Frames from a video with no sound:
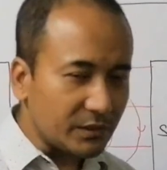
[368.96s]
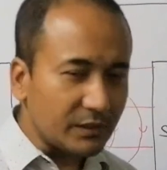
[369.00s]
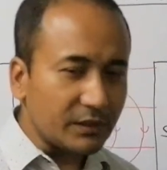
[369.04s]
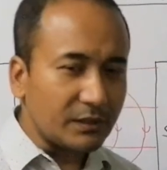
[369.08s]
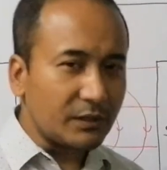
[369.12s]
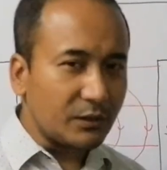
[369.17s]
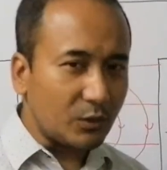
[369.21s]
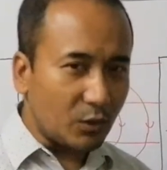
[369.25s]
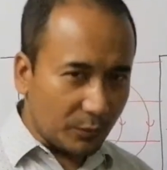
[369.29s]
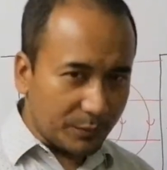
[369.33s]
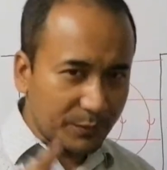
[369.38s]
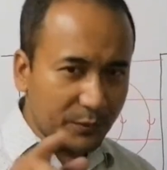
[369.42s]

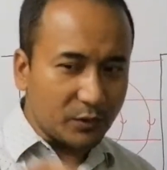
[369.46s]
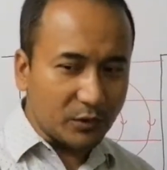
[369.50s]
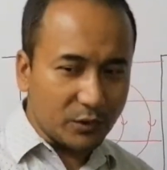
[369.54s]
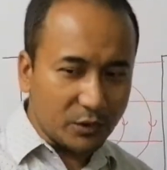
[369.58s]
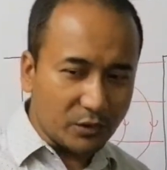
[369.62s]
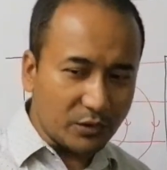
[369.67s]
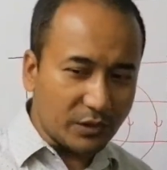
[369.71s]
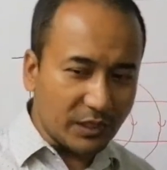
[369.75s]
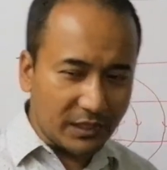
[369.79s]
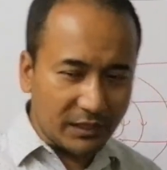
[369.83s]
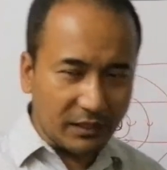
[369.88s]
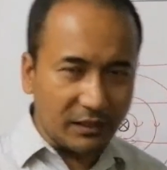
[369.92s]
Hope
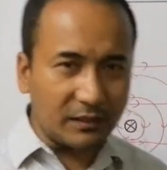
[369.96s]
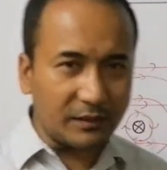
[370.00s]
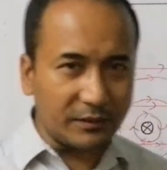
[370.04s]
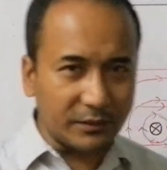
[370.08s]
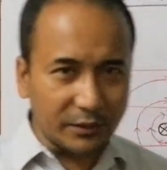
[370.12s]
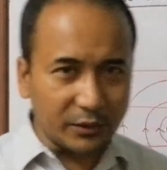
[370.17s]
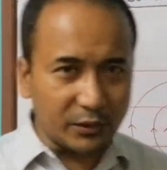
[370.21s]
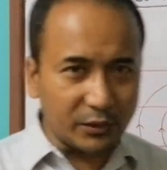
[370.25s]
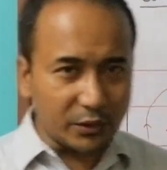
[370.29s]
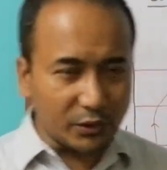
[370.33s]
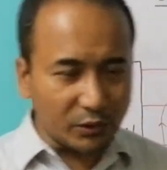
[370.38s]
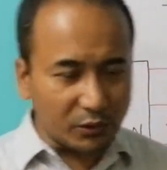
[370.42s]

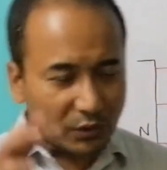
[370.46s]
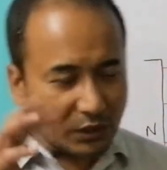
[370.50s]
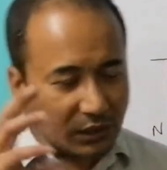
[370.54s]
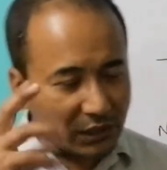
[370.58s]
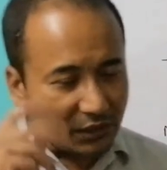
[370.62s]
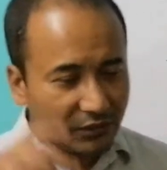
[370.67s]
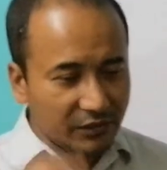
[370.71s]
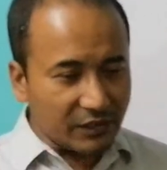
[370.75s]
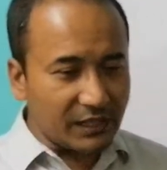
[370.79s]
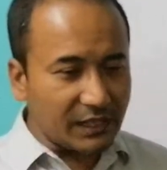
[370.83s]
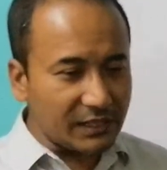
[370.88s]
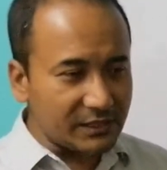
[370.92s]
you
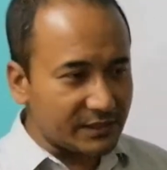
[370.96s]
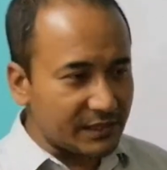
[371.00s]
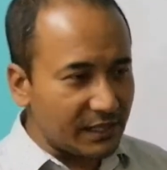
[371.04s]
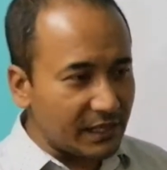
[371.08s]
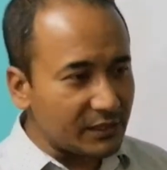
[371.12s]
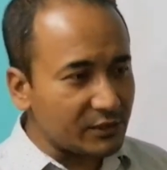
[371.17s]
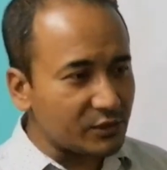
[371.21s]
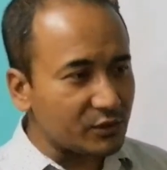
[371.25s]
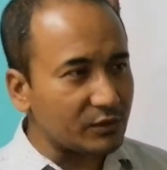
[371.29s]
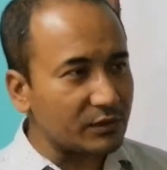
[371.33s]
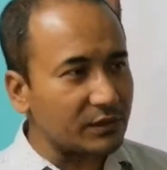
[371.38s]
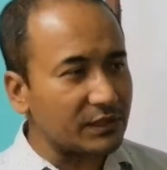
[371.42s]
realize that.
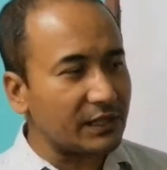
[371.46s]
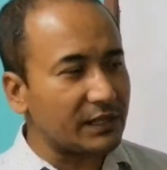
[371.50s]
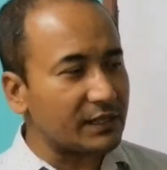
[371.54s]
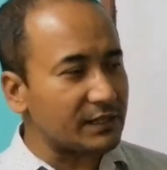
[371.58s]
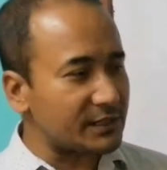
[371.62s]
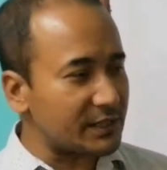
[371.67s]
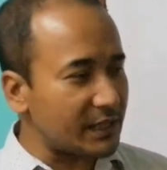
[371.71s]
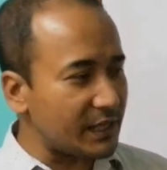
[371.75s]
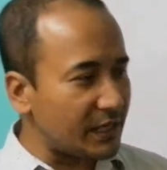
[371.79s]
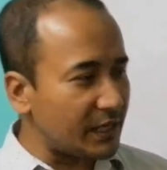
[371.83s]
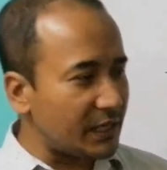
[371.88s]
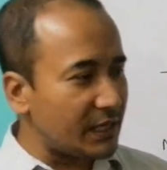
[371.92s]
So let us
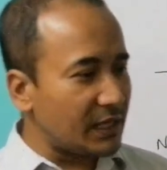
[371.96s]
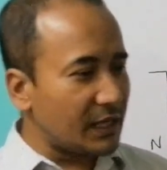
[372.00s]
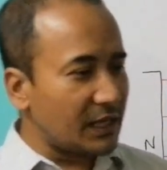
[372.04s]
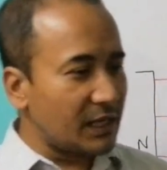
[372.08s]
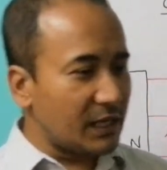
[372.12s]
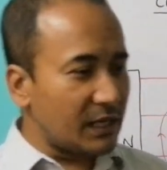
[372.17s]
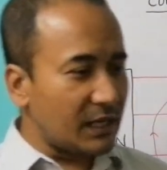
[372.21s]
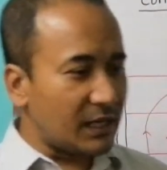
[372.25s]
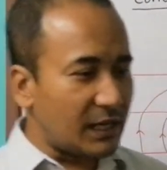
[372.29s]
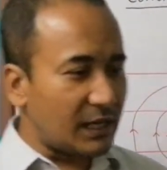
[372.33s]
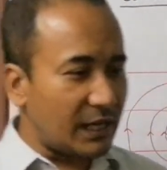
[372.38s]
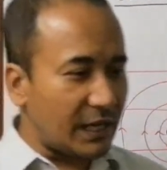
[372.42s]
say
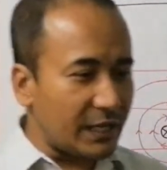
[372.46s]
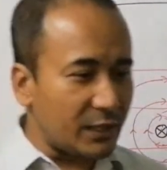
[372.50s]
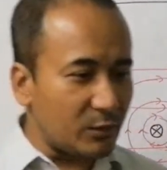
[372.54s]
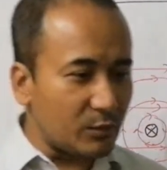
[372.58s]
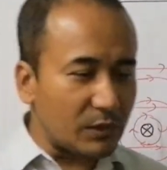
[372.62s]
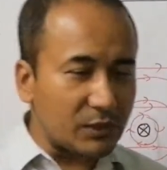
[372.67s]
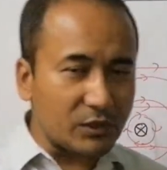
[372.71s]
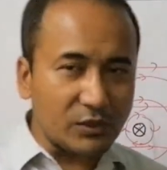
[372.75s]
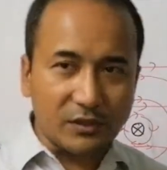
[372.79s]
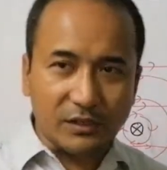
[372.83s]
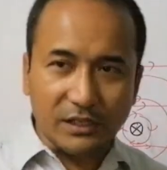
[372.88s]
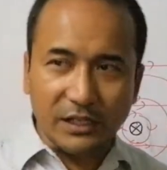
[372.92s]
I
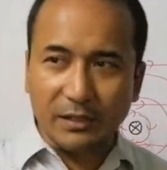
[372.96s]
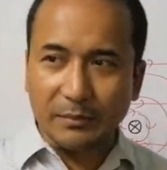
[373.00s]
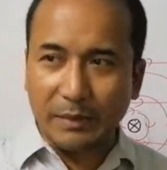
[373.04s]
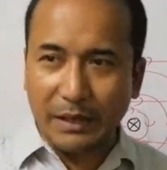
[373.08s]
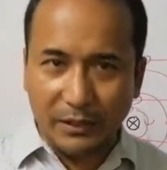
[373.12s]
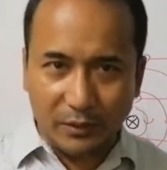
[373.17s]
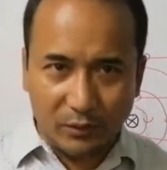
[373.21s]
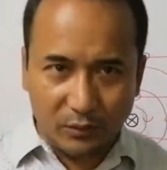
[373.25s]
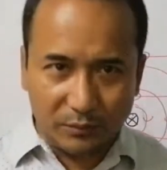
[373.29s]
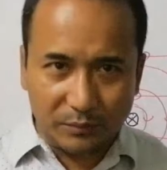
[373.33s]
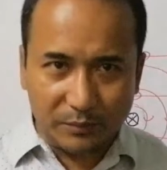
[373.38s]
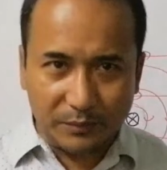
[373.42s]
want to clean my
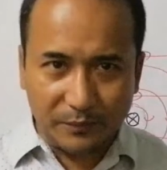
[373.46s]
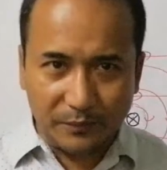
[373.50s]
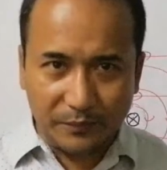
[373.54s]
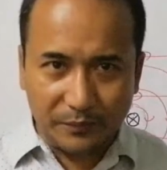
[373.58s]
room.